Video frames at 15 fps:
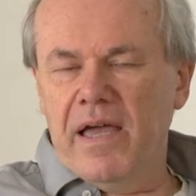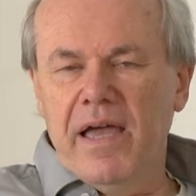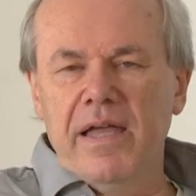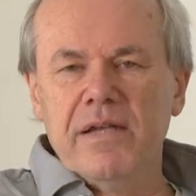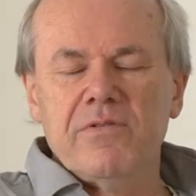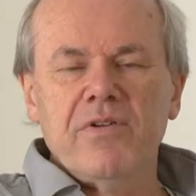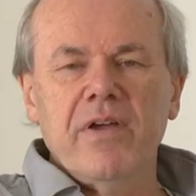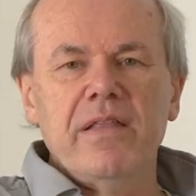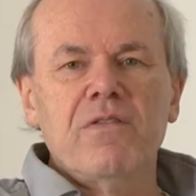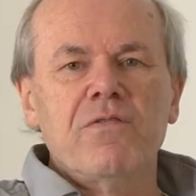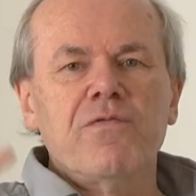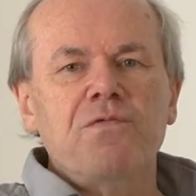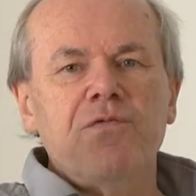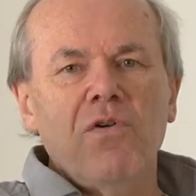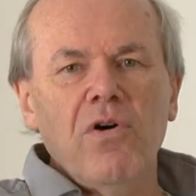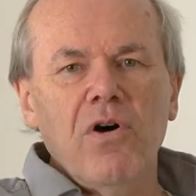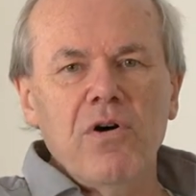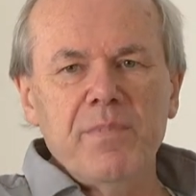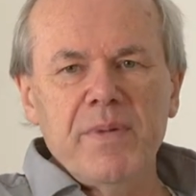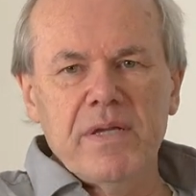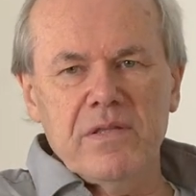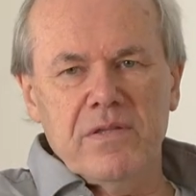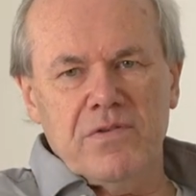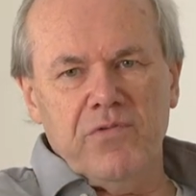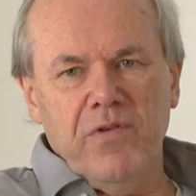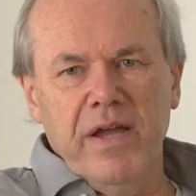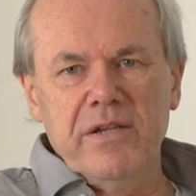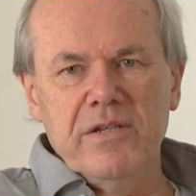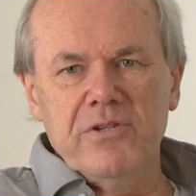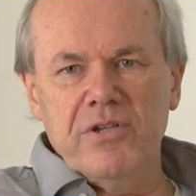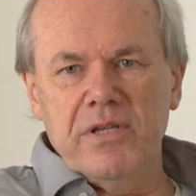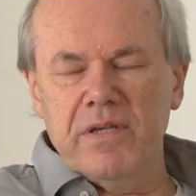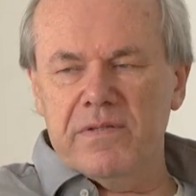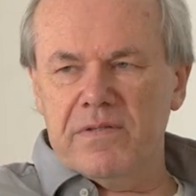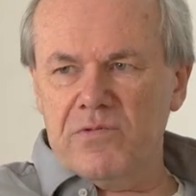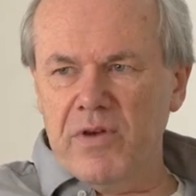and transforming strategies,